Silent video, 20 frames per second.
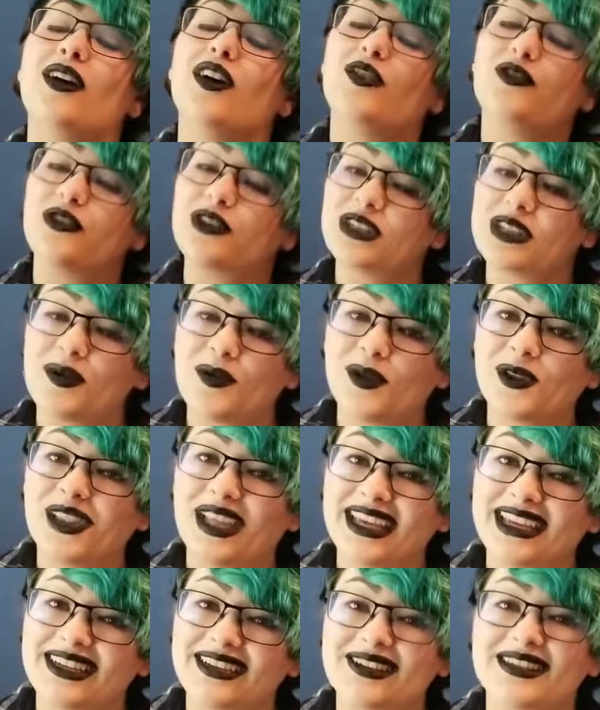for someone
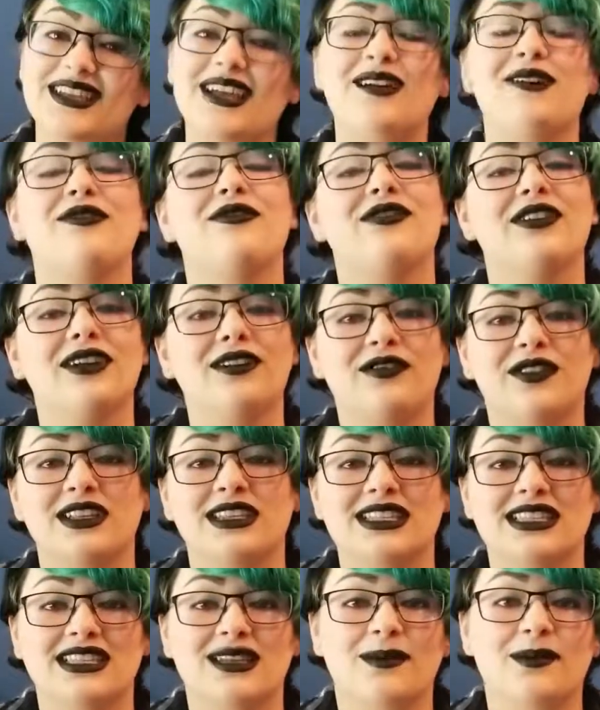like yourself if this
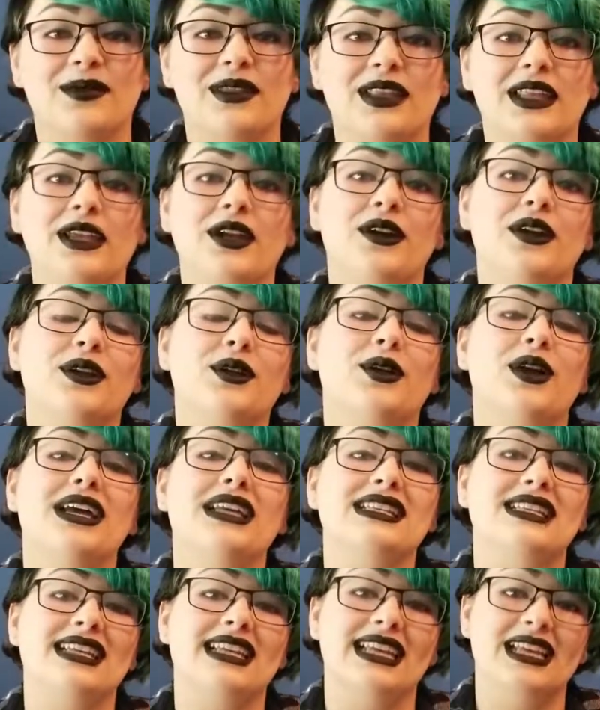is something that you're
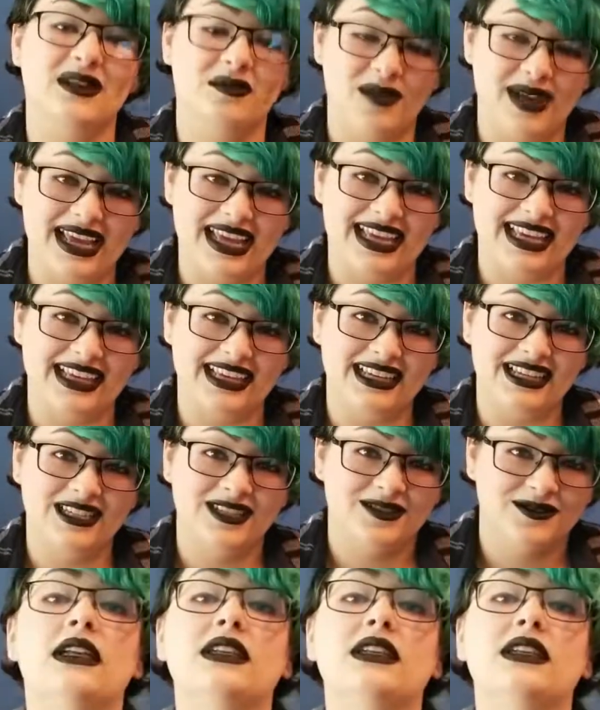interested in making.